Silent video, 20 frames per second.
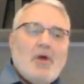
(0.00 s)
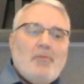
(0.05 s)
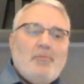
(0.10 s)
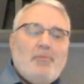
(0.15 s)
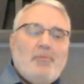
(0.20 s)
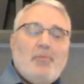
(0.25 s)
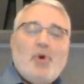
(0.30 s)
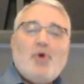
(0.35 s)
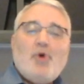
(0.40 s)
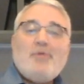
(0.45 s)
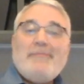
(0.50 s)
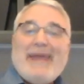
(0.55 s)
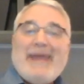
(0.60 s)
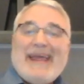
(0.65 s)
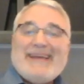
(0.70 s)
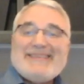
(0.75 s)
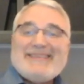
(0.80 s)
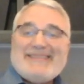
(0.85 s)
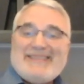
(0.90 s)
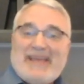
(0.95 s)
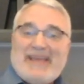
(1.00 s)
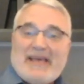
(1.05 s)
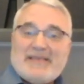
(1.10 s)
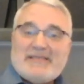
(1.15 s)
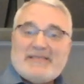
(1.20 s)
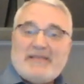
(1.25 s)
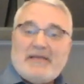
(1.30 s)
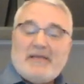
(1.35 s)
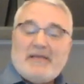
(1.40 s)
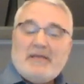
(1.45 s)
Bone mass
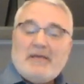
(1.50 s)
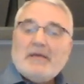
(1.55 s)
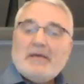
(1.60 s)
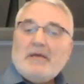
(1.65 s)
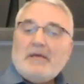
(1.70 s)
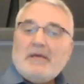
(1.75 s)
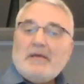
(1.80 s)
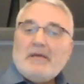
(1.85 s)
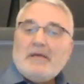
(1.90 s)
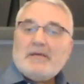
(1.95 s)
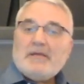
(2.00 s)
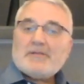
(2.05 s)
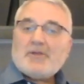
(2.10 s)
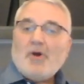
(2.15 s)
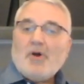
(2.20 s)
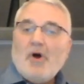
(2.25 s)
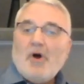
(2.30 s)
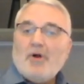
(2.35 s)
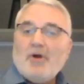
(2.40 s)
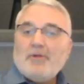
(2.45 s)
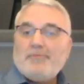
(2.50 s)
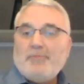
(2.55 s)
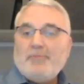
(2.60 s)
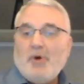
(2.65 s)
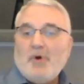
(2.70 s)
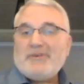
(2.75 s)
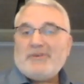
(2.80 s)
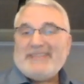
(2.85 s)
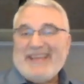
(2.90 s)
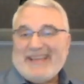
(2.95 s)
testing is called
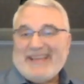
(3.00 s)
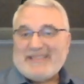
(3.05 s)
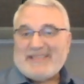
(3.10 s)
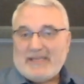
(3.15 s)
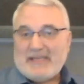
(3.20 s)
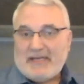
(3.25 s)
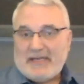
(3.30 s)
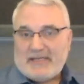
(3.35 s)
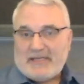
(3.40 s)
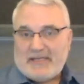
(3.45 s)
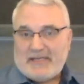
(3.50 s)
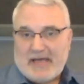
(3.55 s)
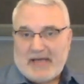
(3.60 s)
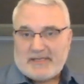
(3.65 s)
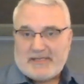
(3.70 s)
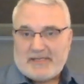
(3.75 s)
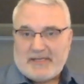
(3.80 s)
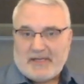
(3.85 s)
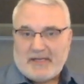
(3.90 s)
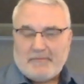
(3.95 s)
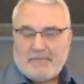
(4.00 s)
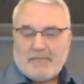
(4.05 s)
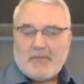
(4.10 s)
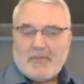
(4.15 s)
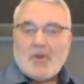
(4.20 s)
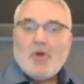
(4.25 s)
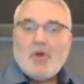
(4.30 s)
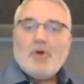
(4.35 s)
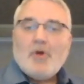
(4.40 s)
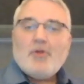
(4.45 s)
bone density testing.
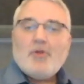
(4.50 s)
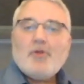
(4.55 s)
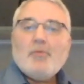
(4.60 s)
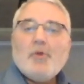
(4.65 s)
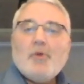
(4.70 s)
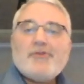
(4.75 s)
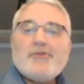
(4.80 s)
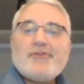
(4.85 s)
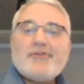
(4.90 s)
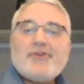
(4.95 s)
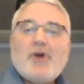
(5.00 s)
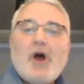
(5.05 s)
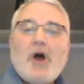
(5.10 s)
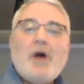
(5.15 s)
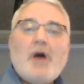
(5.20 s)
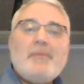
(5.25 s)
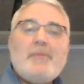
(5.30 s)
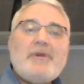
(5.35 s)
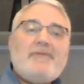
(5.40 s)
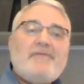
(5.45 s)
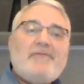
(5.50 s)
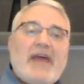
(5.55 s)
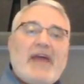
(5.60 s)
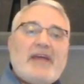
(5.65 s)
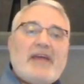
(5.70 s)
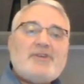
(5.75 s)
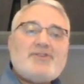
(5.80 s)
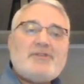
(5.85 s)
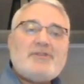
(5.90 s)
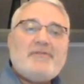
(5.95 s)
The most common
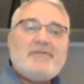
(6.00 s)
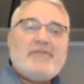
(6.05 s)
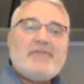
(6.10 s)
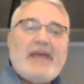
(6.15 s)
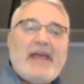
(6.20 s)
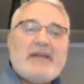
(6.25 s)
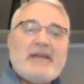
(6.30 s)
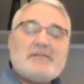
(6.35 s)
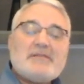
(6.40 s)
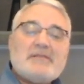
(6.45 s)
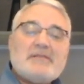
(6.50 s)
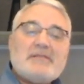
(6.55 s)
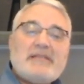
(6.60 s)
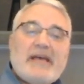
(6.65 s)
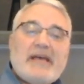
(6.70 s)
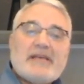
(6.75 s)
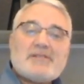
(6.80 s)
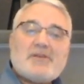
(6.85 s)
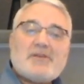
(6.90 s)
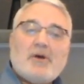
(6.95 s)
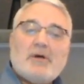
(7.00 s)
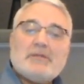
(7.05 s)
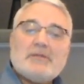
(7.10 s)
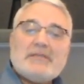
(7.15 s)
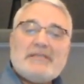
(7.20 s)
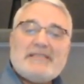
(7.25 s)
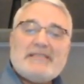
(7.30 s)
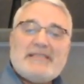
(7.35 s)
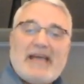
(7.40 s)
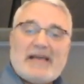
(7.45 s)
fashion of that is a test called a
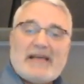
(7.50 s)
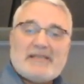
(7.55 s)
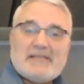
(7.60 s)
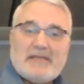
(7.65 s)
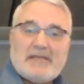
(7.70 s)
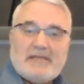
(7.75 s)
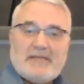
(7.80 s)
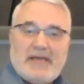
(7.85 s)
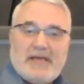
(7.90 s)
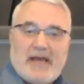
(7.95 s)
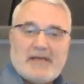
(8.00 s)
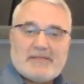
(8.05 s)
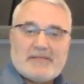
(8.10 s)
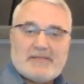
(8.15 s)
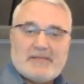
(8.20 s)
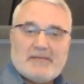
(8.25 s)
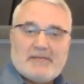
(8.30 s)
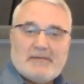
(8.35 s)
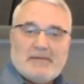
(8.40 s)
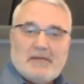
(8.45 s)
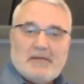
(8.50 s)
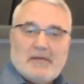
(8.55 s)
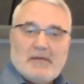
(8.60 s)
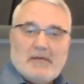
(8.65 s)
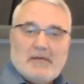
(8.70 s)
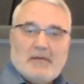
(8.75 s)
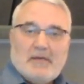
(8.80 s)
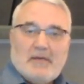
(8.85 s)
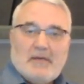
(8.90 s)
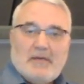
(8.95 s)
Dexa test.
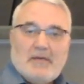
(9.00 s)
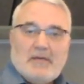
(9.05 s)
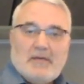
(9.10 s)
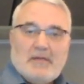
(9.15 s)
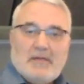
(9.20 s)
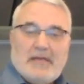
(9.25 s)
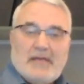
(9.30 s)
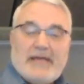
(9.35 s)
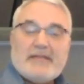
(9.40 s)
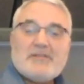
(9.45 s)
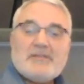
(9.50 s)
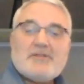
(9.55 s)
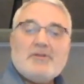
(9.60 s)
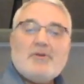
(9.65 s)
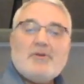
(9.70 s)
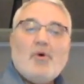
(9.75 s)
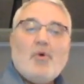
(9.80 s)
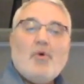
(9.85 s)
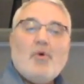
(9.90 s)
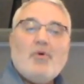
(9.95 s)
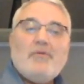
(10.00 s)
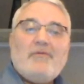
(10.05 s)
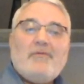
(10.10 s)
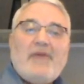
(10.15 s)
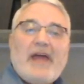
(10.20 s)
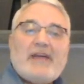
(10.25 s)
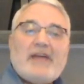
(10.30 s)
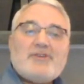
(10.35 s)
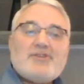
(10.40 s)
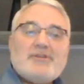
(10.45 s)
That is an
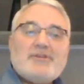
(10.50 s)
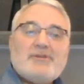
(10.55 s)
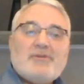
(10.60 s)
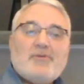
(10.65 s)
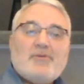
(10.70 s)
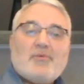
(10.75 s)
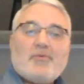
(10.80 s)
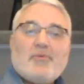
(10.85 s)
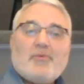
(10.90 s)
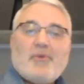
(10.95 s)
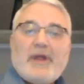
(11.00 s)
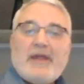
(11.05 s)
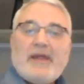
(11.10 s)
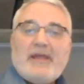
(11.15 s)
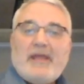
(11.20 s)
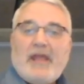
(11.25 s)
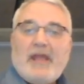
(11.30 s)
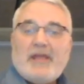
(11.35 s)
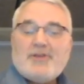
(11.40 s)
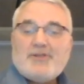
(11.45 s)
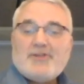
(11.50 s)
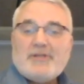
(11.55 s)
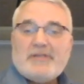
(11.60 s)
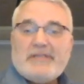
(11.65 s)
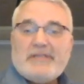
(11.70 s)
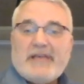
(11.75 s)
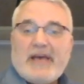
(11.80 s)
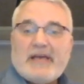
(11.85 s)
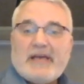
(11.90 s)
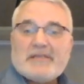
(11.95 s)
old-fashioned radiation
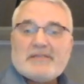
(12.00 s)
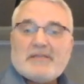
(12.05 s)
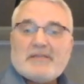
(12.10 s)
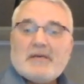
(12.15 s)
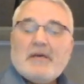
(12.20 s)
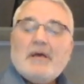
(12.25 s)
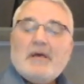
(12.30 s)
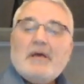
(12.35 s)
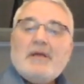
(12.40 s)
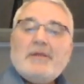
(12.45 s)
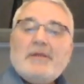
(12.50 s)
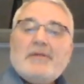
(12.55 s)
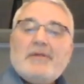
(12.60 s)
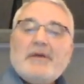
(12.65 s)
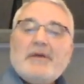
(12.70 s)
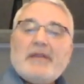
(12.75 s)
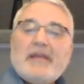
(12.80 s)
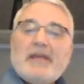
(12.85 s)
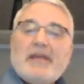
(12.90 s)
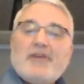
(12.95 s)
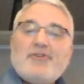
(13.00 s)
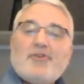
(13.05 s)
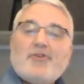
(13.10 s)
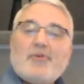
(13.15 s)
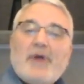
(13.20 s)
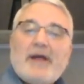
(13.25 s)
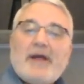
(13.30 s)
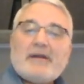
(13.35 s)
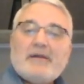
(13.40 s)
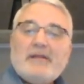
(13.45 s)
test that
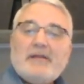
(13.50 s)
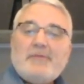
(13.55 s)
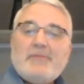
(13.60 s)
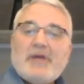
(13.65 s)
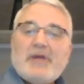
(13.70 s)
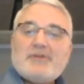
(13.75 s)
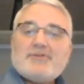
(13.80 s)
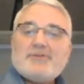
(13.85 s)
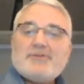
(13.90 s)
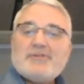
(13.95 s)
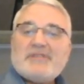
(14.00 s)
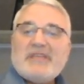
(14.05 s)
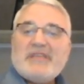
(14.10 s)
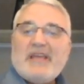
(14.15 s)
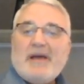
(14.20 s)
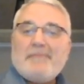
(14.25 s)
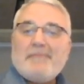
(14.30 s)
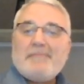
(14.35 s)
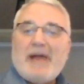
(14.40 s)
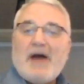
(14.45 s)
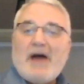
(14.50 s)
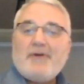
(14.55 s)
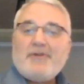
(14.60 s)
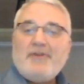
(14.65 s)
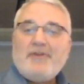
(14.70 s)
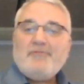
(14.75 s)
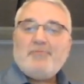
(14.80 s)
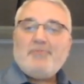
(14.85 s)
indirectly measures the amount of